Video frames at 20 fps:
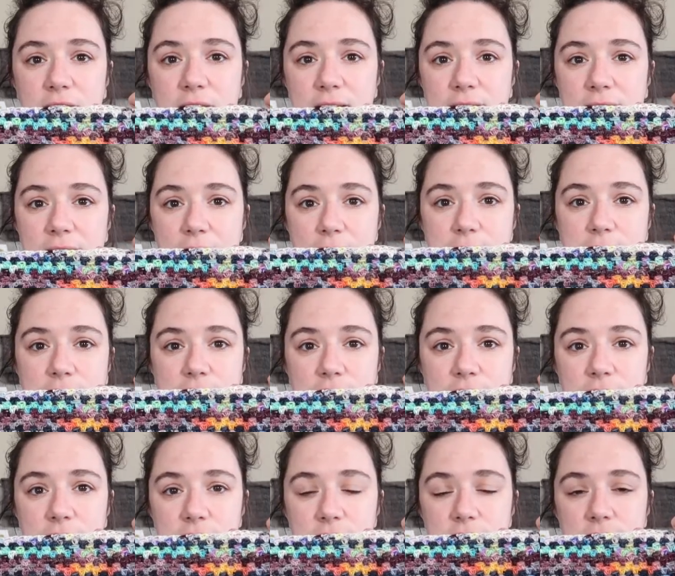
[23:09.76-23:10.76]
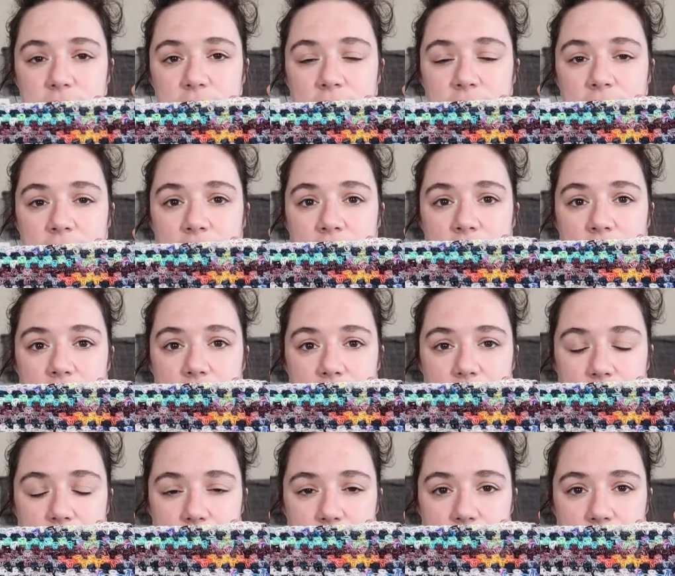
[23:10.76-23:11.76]
like how it looks.
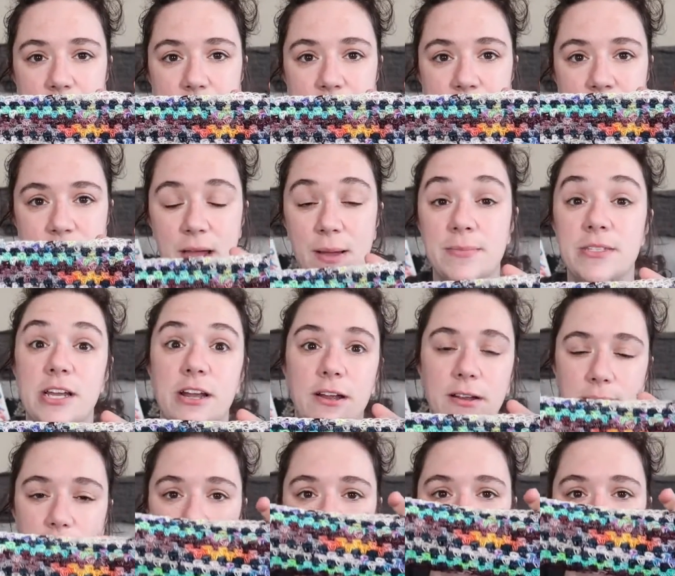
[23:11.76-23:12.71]
um, I'm sorry, I'm